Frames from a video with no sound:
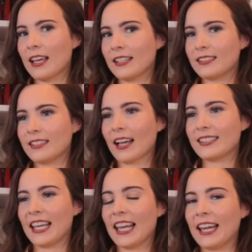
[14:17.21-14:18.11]

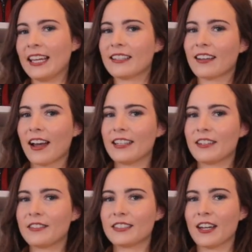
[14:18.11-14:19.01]
sateen kind
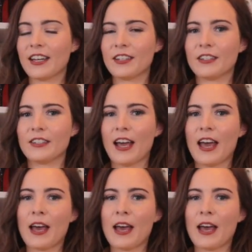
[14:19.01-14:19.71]
of style